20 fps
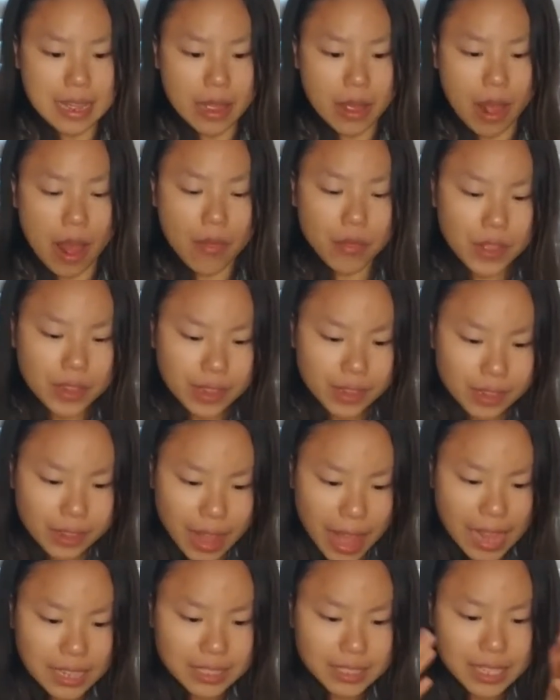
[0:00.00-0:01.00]
And then the
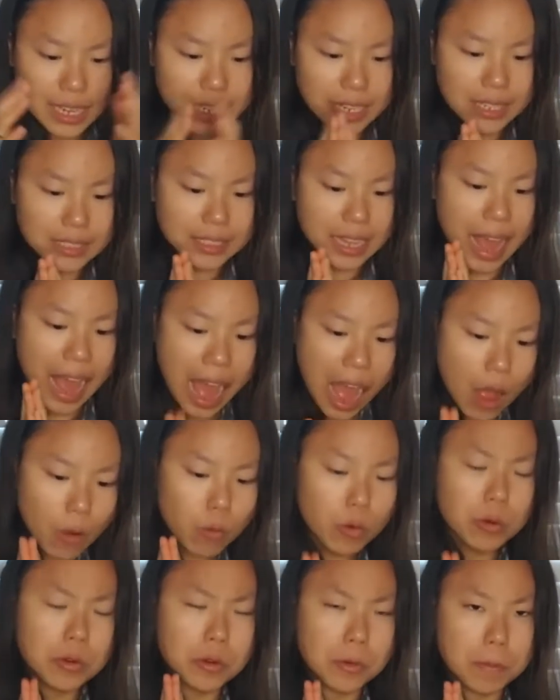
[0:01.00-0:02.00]
last thing is, how
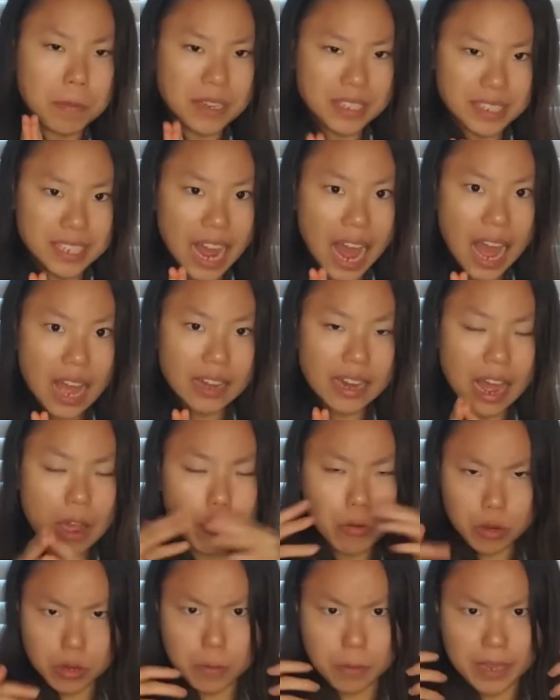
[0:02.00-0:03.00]
will it be done? How
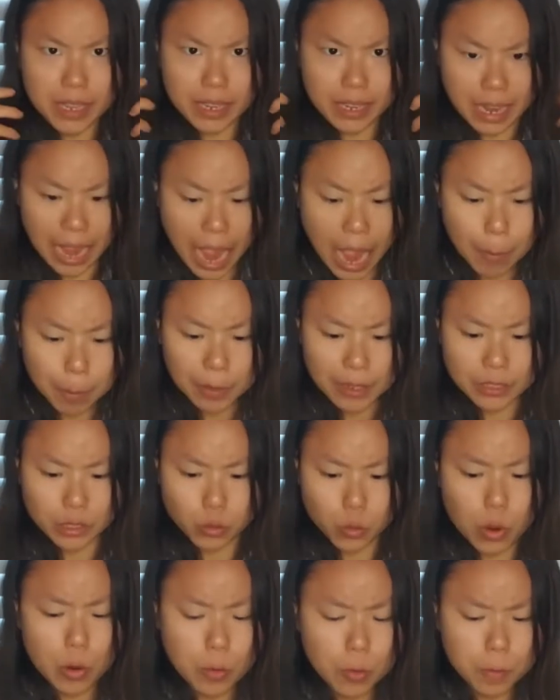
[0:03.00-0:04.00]
will it be
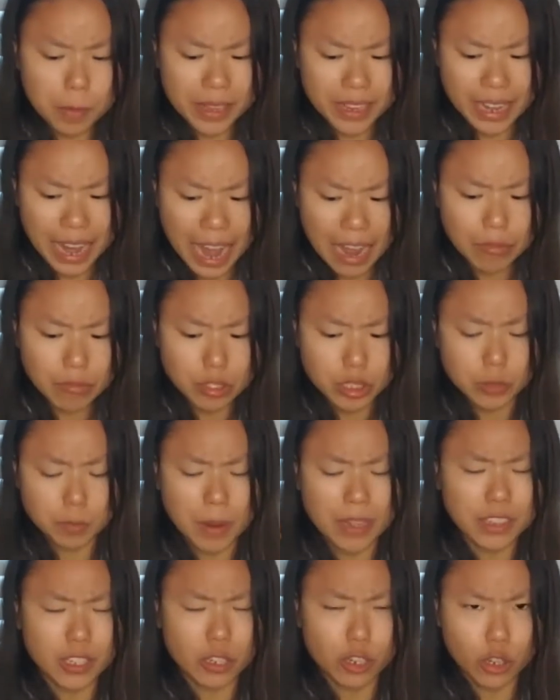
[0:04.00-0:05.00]
accomplished? Well, it will be accomplished
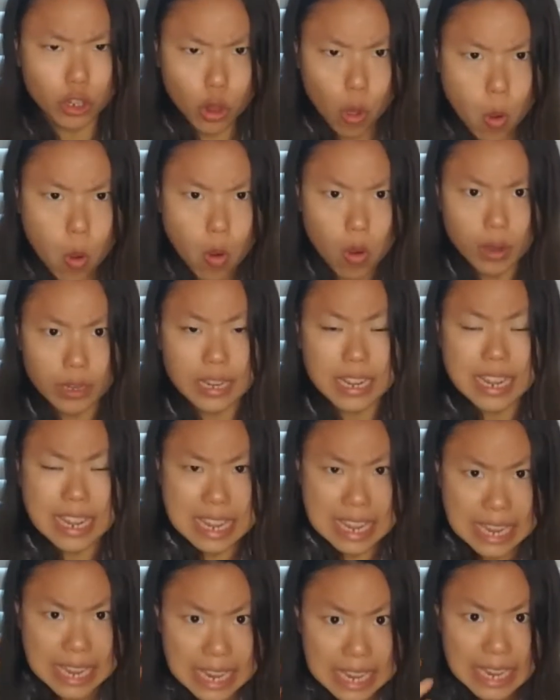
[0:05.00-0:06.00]
by the Lord.
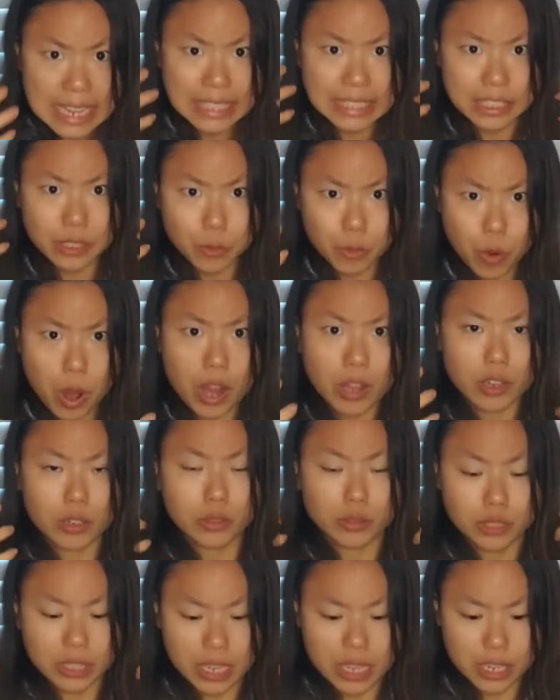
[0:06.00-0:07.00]
He is the one
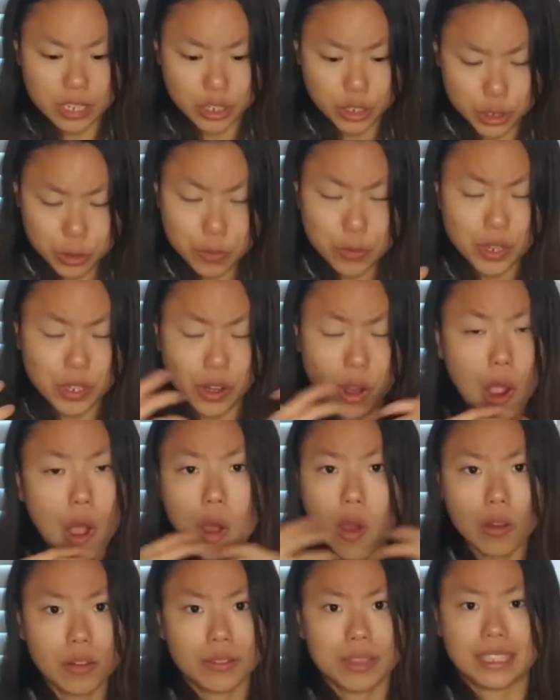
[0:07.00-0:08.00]
who's doing
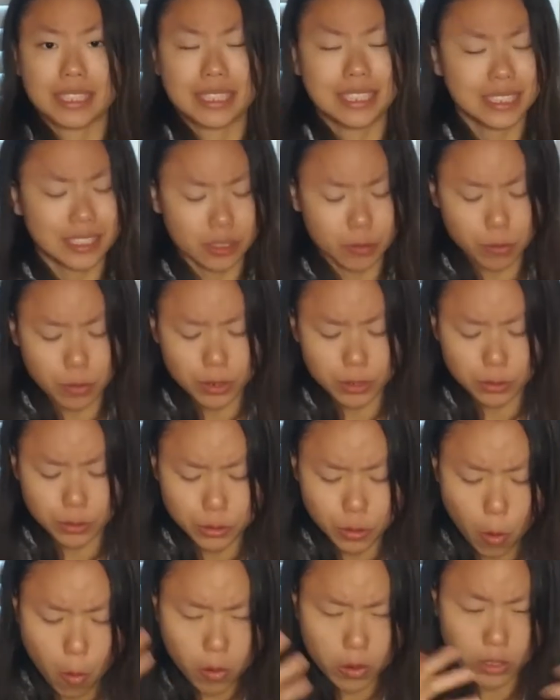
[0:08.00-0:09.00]
all this. He's the one
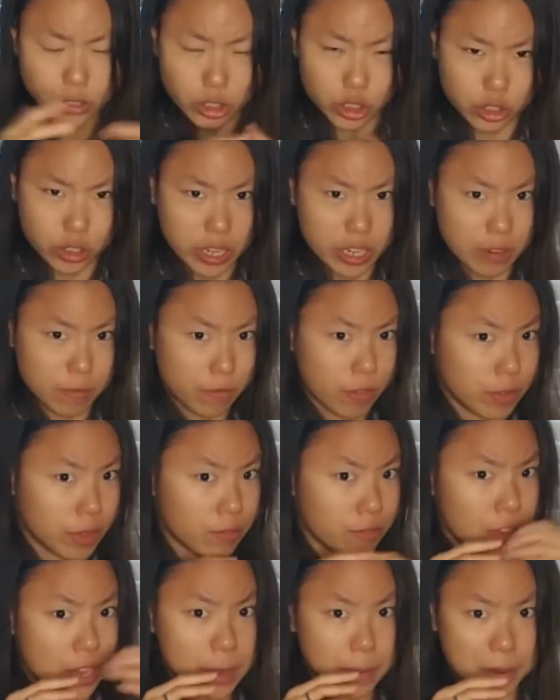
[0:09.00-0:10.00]
who's orchestrating from
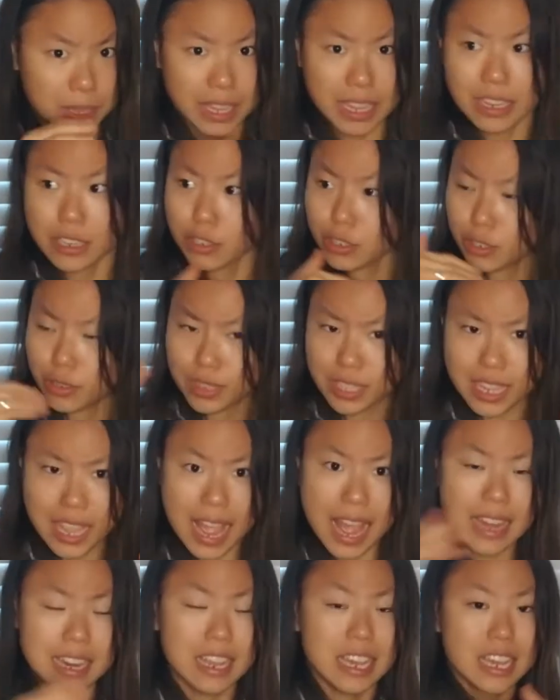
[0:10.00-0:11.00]
the very beginning to the
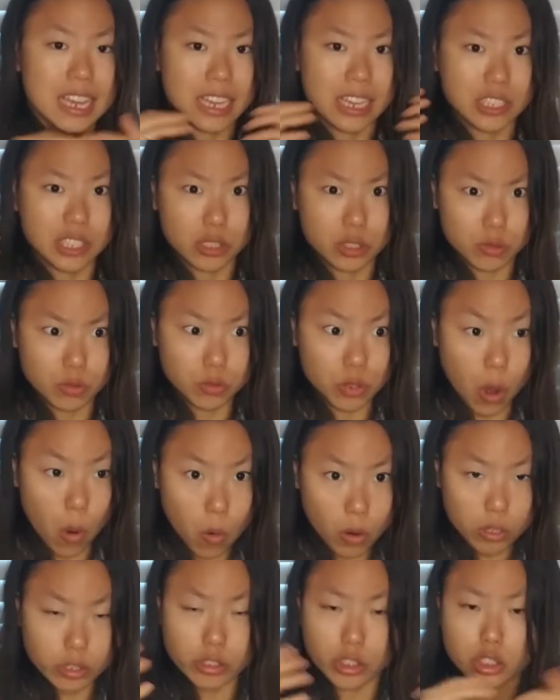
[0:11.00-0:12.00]
end. He's
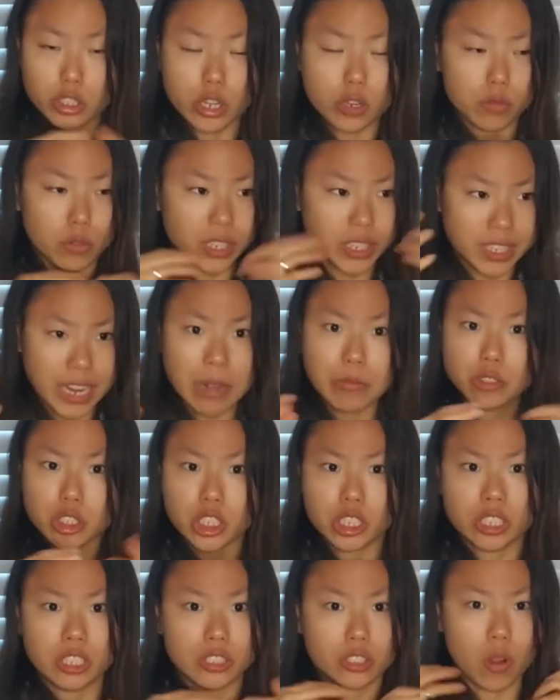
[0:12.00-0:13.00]
orchestrating
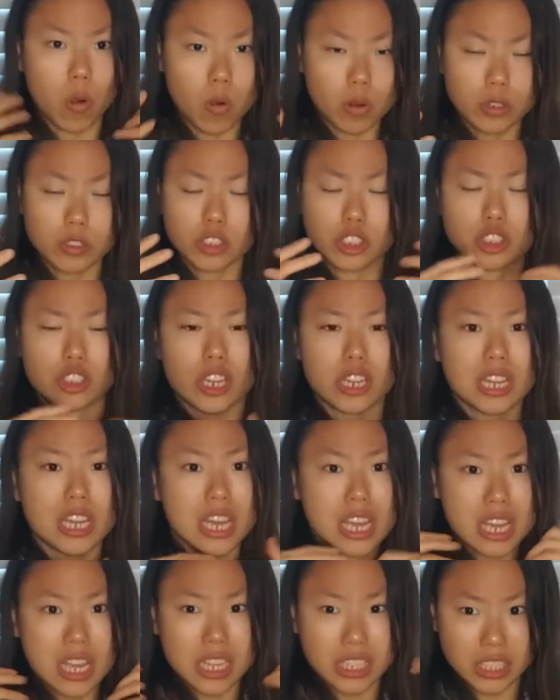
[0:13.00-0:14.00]
redemption. He's orchestrating
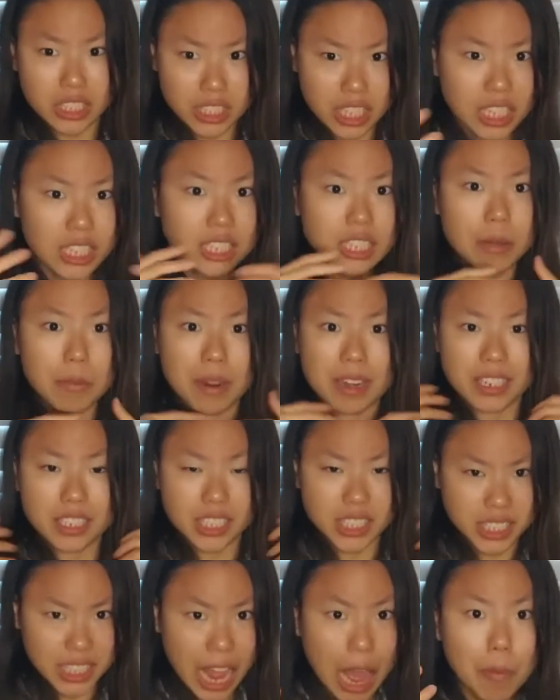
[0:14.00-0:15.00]
his kingdom and
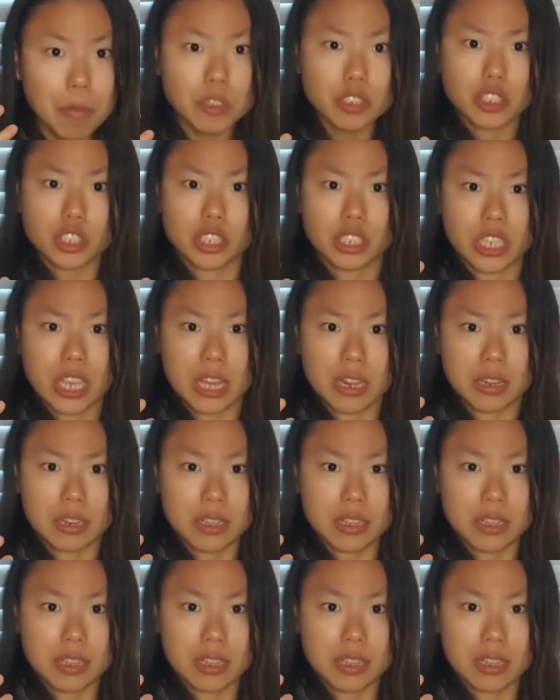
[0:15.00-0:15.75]
establishing it.